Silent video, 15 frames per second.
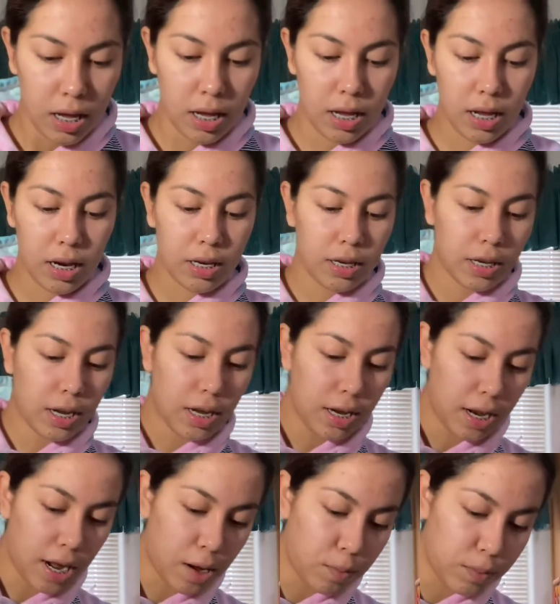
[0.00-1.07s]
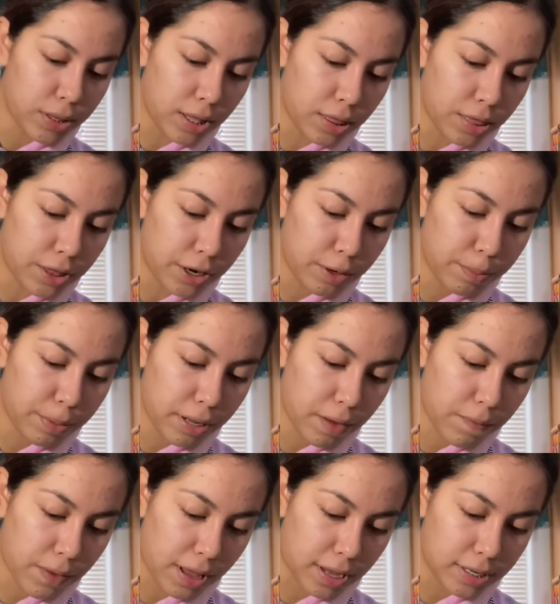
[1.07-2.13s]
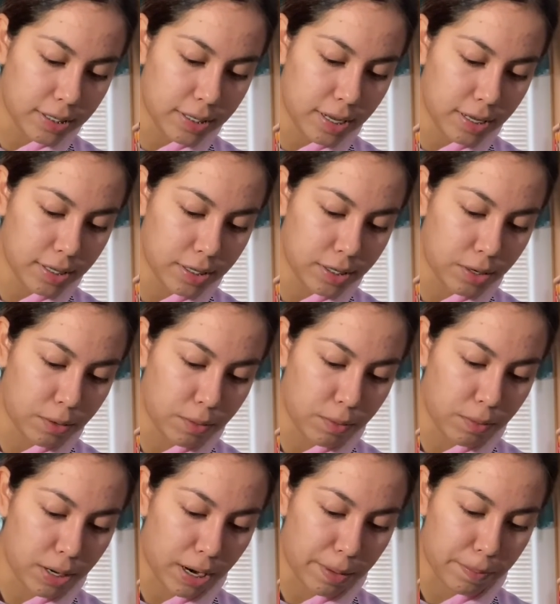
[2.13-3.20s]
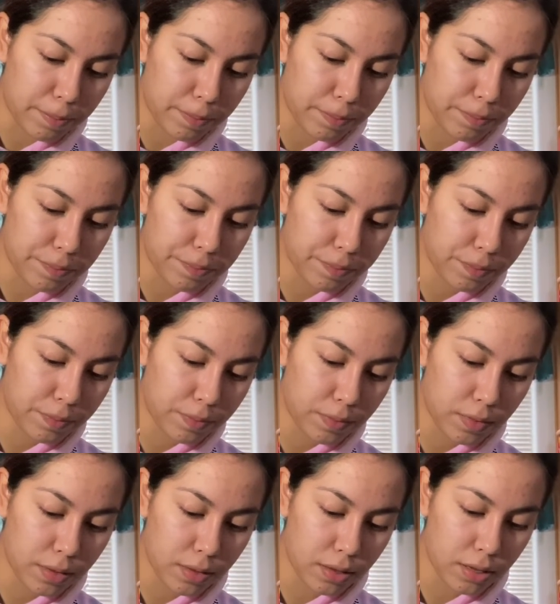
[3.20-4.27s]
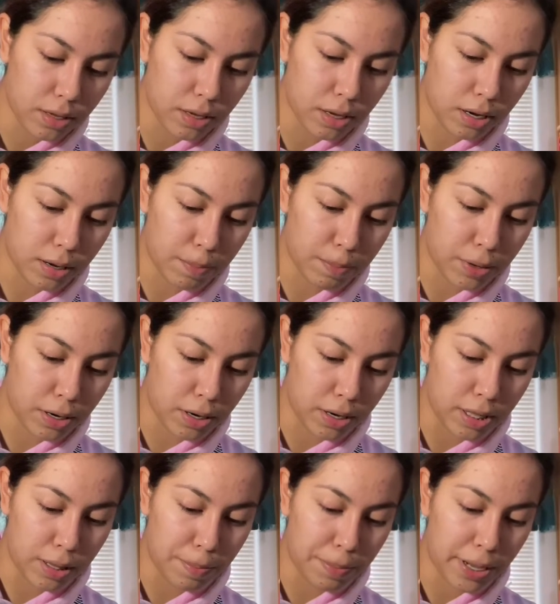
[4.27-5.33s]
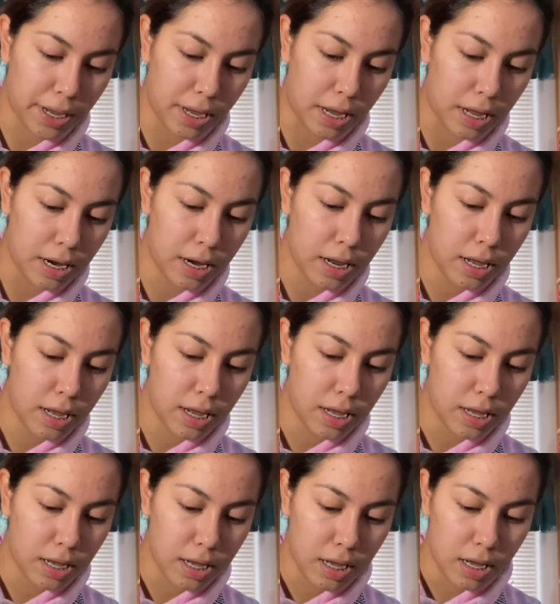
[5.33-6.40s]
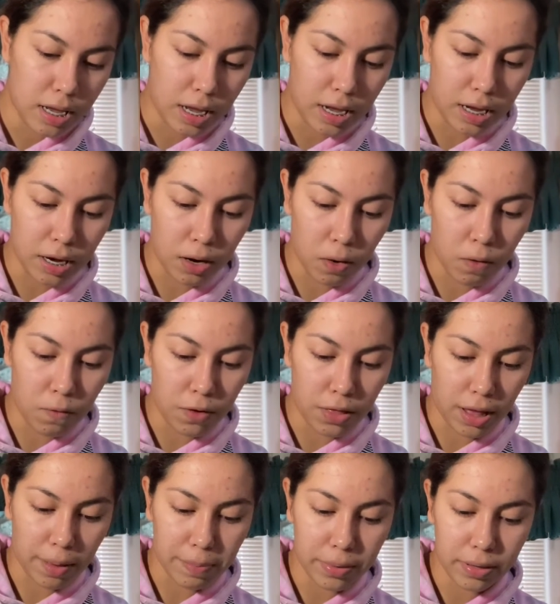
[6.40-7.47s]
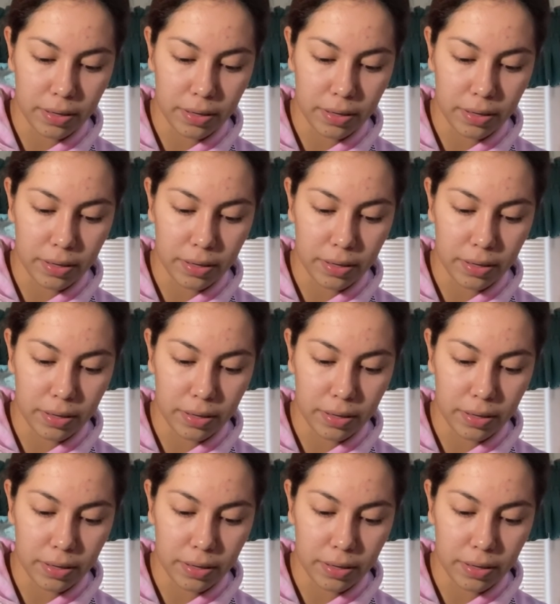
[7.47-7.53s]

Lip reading: and cut out with a little bit of excess, so when I'm gonna put it in the pan, I can overlap it.